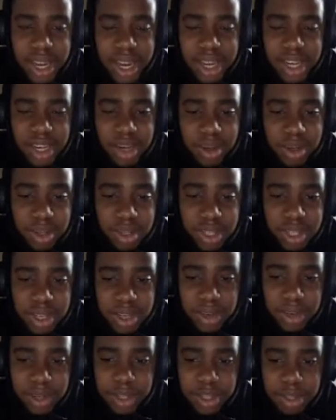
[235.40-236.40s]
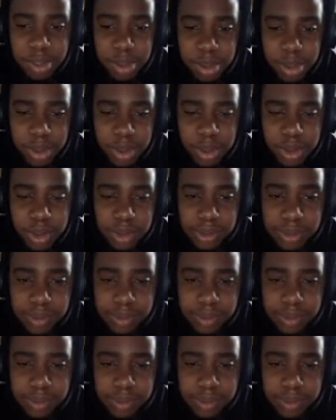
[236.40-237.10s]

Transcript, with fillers: and UNC Greensboro.